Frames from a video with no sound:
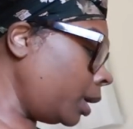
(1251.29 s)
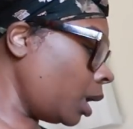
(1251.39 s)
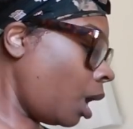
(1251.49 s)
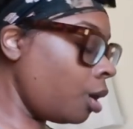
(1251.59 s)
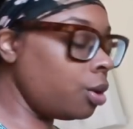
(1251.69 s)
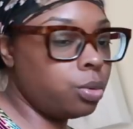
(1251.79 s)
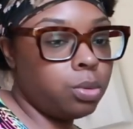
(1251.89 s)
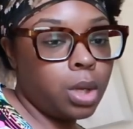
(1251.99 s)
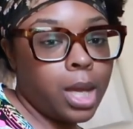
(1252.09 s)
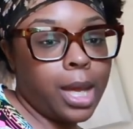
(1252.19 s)
Now, oh,
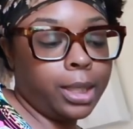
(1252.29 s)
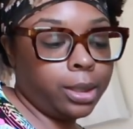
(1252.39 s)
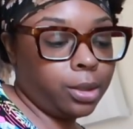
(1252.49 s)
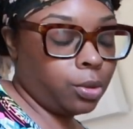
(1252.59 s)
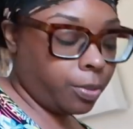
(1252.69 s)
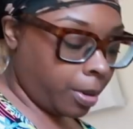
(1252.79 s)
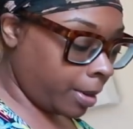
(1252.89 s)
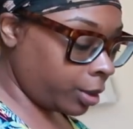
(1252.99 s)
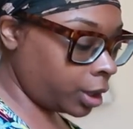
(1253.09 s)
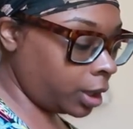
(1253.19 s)
I need to do a
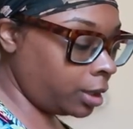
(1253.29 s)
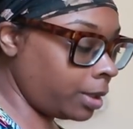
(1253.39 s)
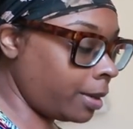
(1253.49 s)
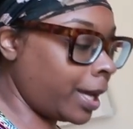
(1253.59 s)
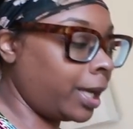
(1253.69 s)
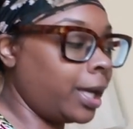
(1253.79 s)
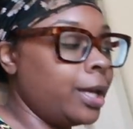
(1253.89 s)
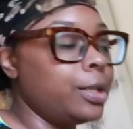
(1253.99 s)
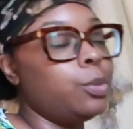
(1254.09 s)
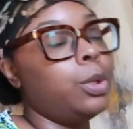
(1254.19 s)
promotion email. My
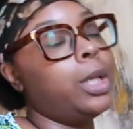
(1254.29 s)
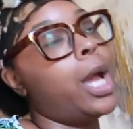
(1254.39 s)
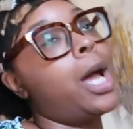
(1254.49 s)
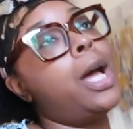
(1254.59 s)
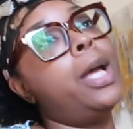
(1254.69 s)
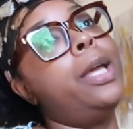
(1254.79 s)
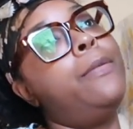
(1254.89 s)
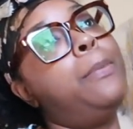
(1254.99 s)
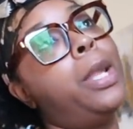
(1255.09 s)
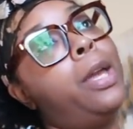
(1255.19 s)
last one, y'all. I
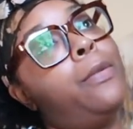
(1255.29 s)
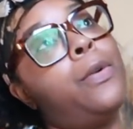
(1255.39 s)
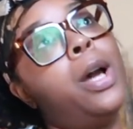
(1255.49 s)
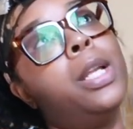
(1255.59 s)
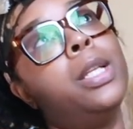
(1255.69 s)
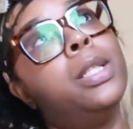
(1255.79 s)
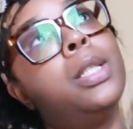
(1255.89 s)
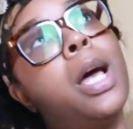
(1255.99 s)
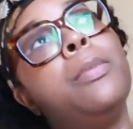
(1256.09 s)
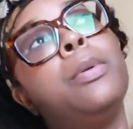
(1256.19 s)
have Black Friday,
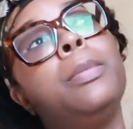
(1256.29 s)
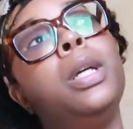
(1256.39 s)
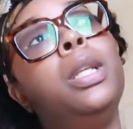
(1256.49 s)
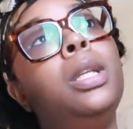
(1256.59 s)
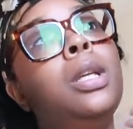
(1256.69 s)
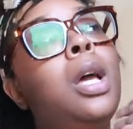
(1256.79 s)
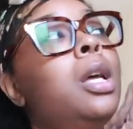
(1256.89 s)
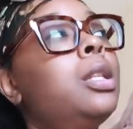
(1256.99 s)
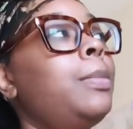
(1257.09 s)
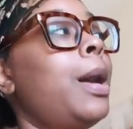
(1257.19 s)
Cyber Monday,
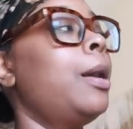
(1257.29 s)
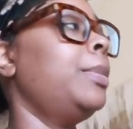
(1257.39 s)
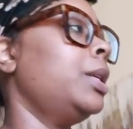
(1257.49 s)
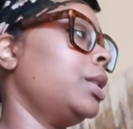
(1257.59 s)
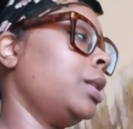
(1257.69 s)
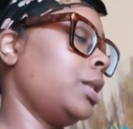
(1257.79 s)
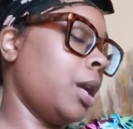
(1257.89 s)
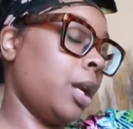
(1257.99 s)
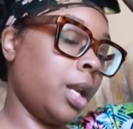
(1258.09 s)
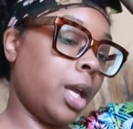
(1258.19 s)
Small Business
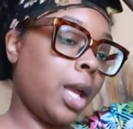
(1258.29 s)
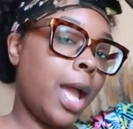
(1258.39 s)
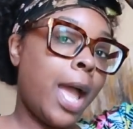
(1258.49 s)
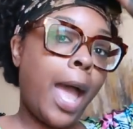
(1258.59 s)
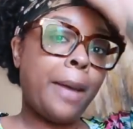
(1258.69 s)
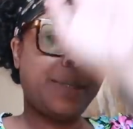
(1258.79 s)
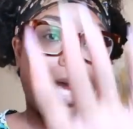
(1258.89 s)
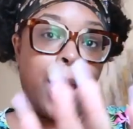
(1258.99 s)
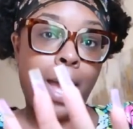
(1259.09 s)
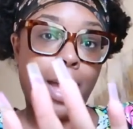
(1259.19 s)
Saturday. I'm
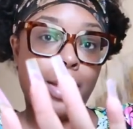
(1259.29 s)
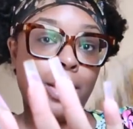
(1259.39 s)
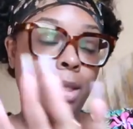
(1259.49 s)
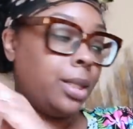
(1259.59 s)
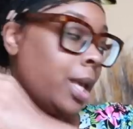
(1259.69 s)
tired. Sis